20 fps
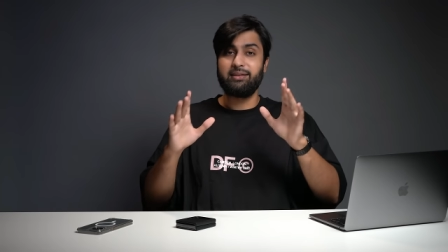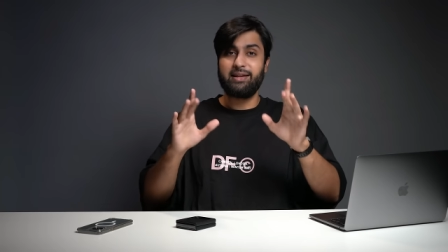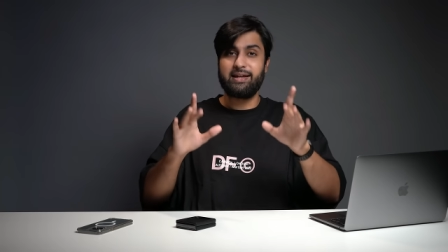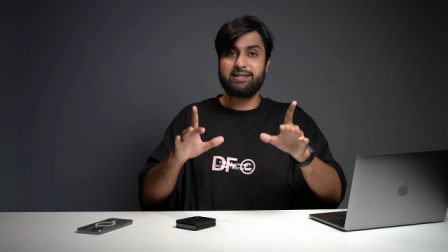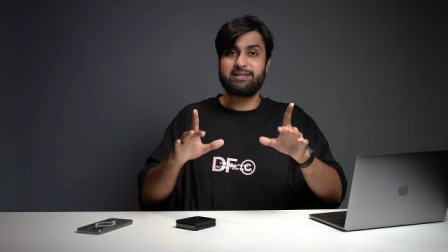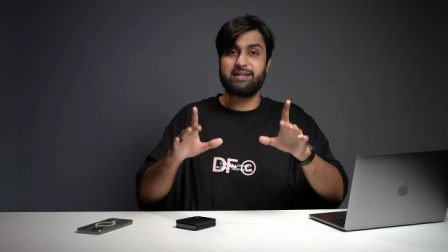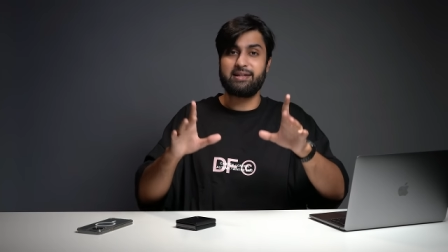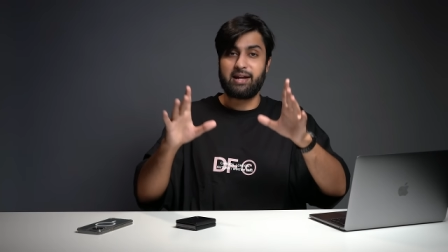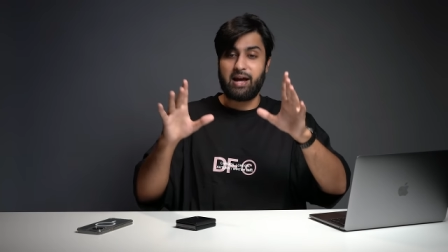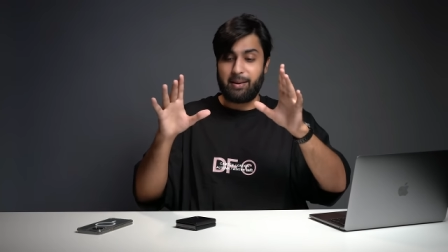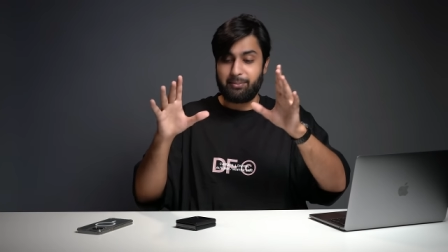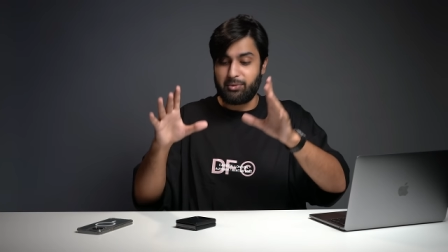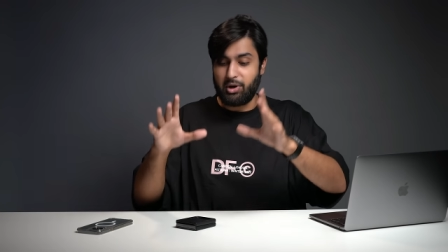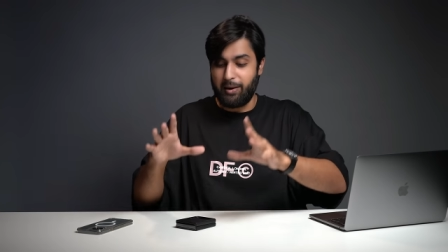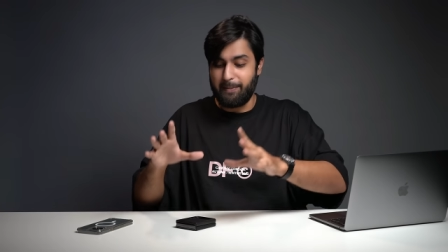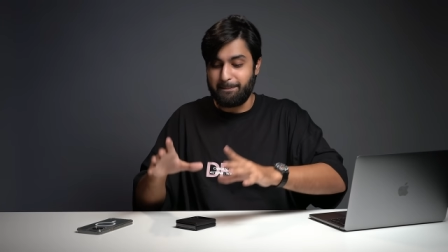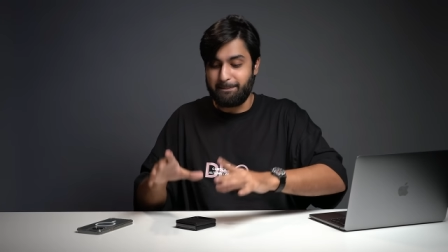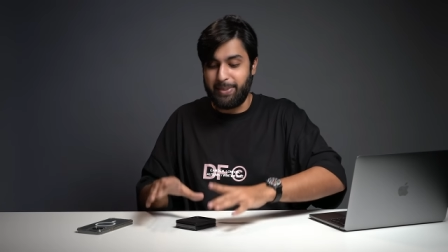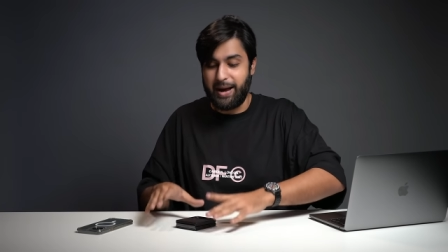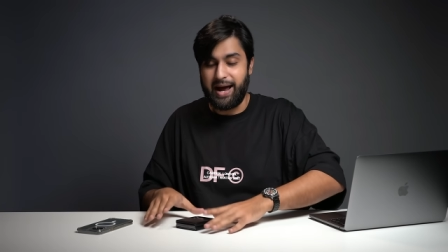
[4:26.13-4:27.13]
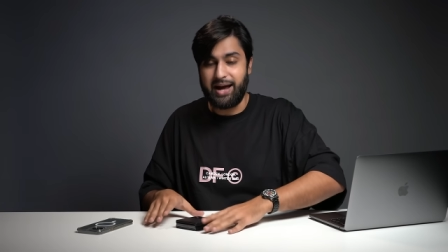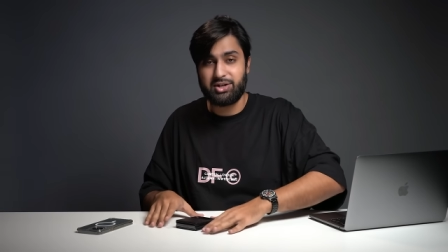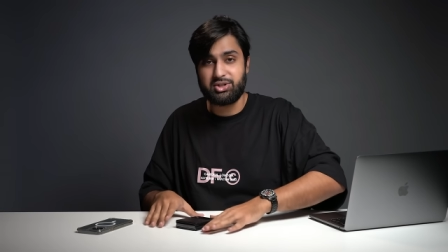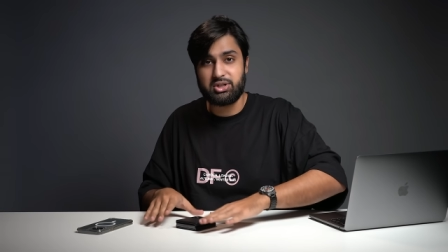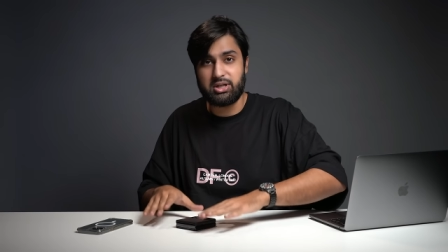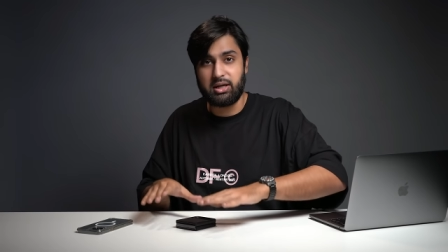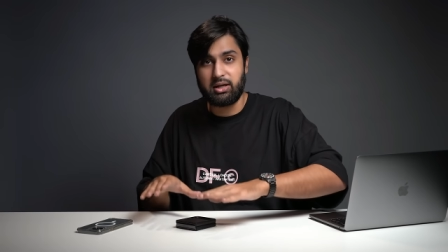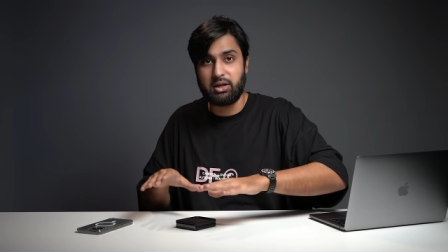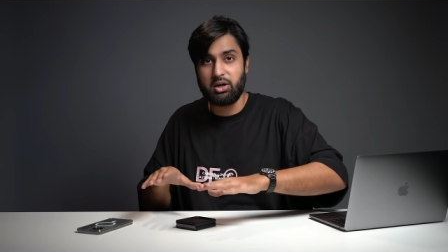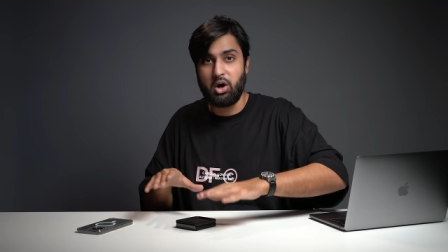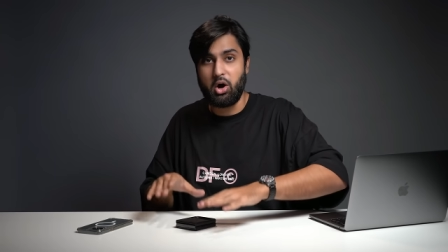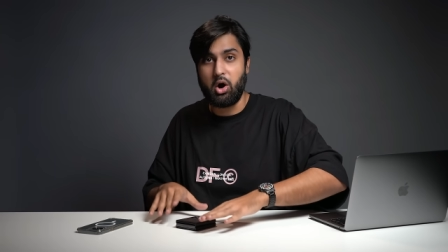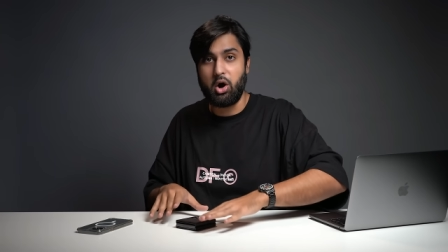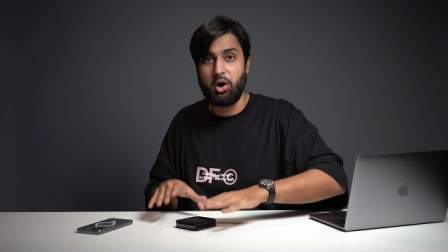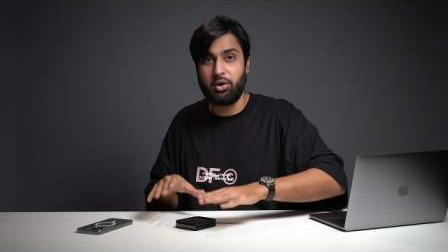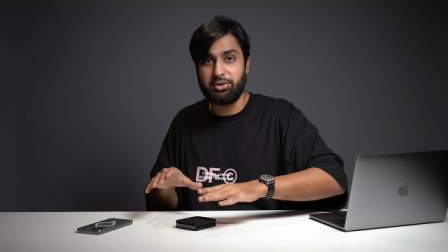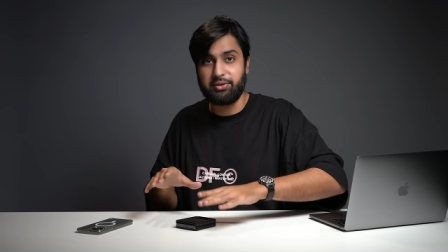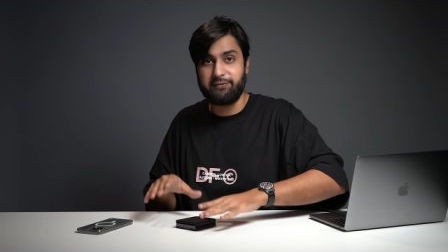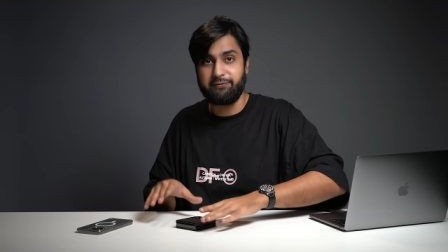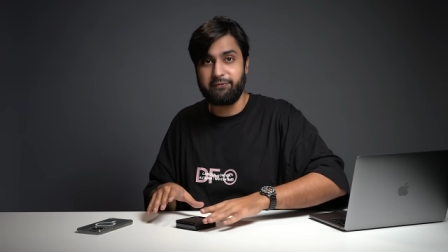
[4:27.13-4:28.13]
Listen, I'm not bashing
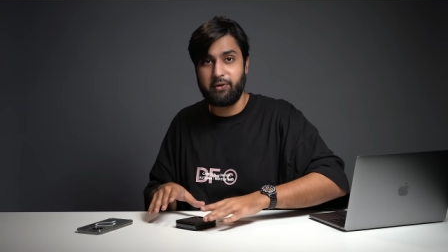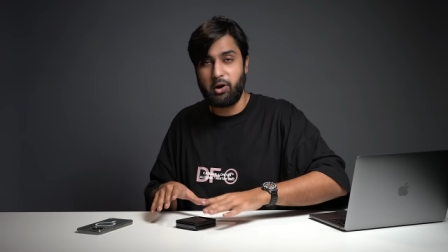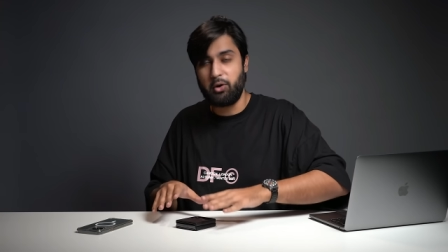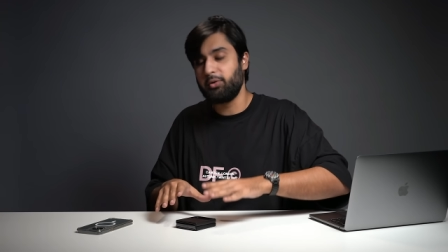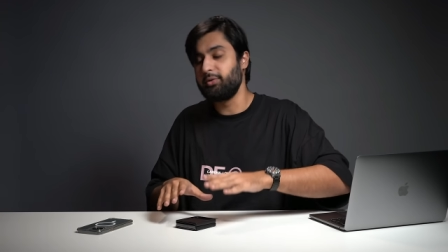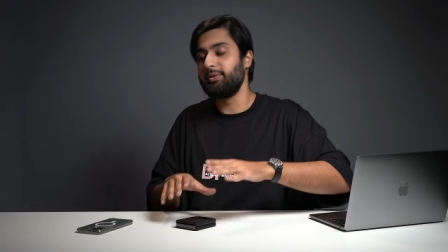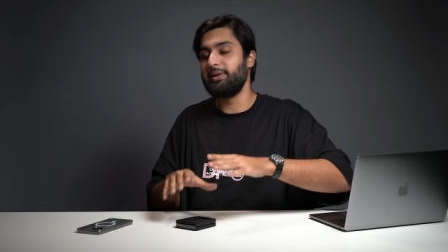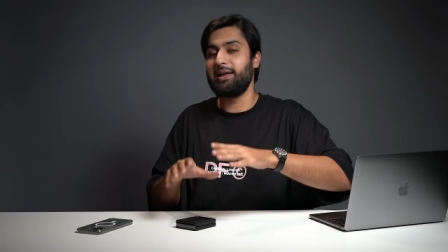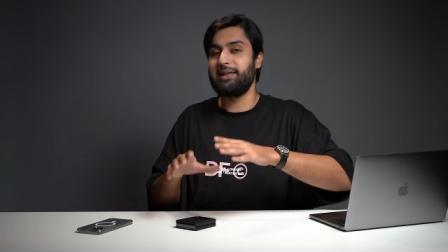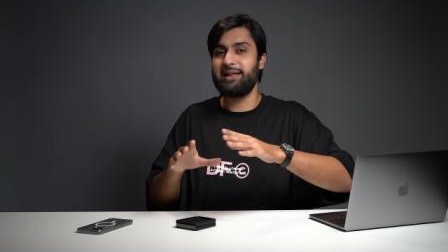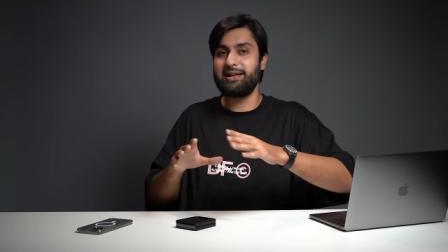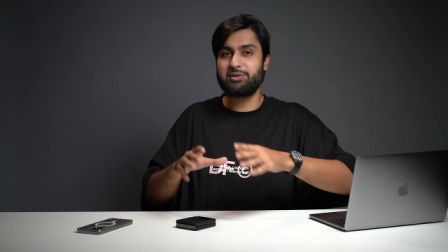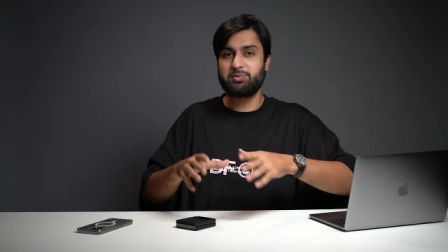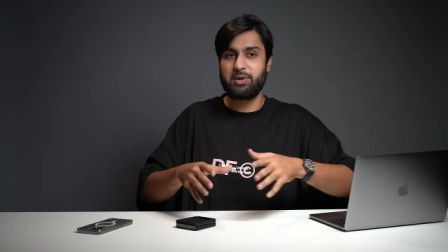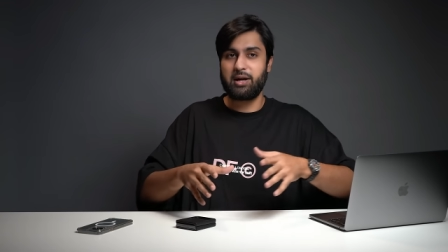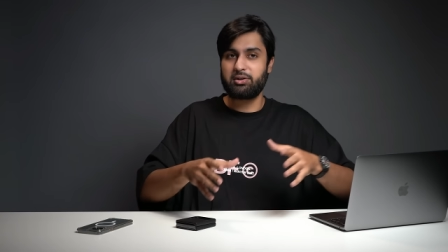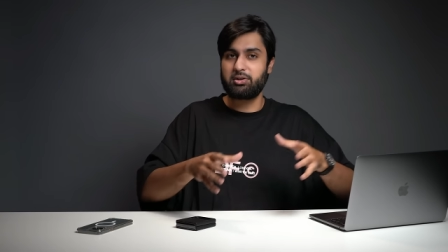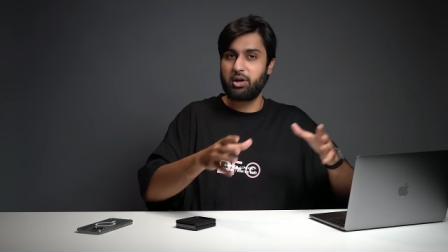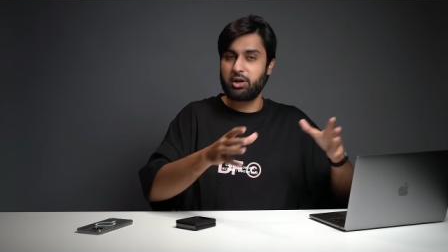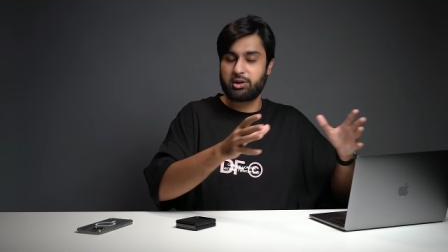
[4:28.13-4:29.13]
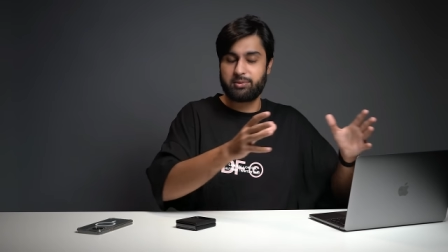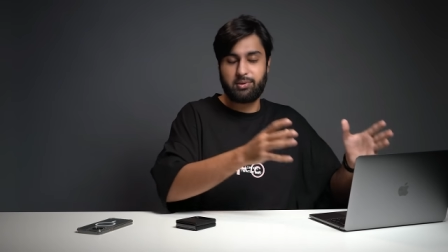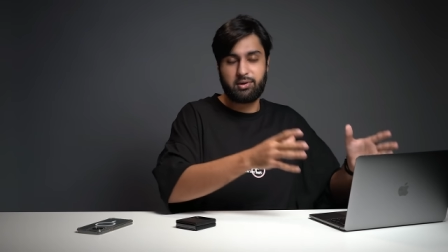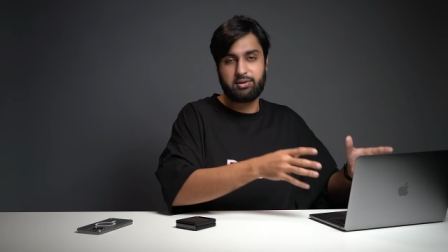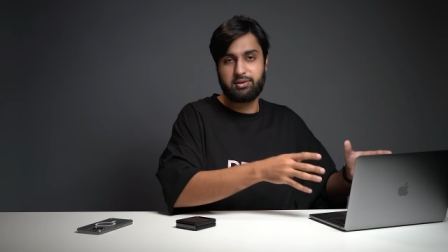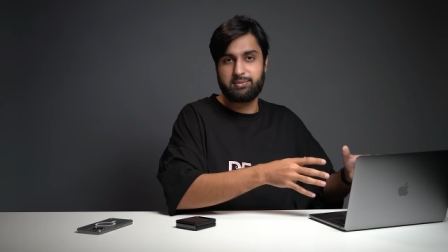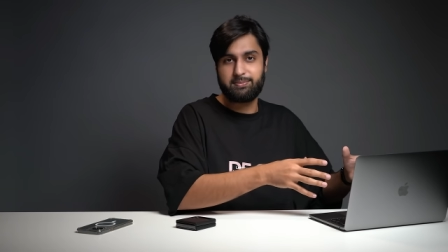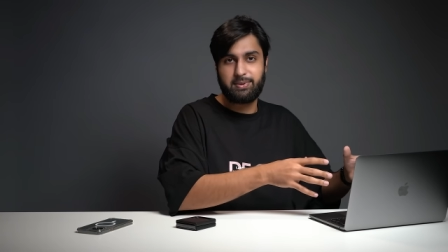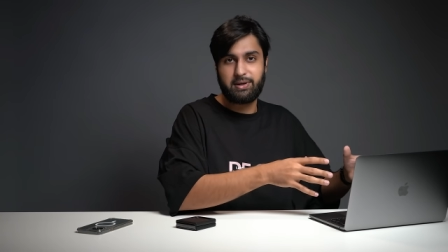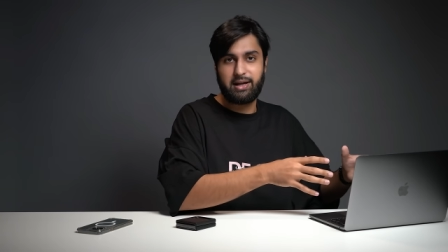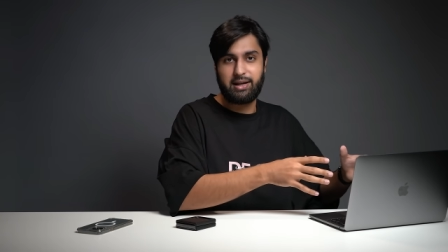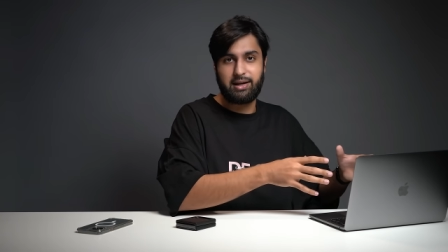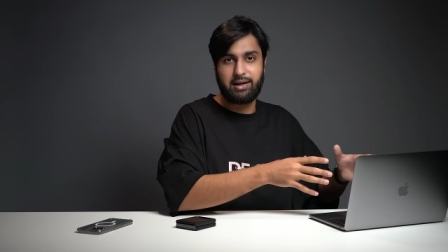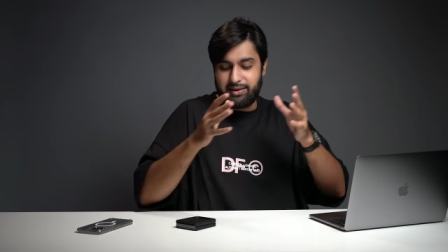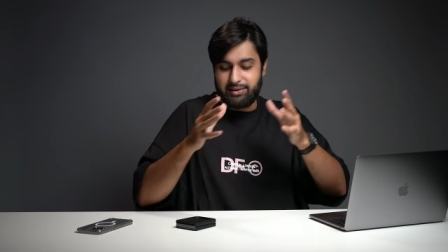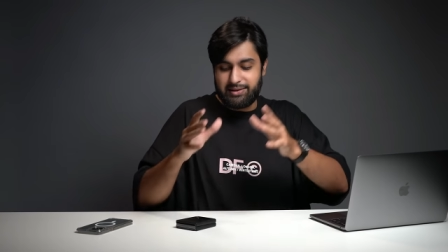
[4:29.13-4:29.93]
on the phone. That's what I talked about in the beginning.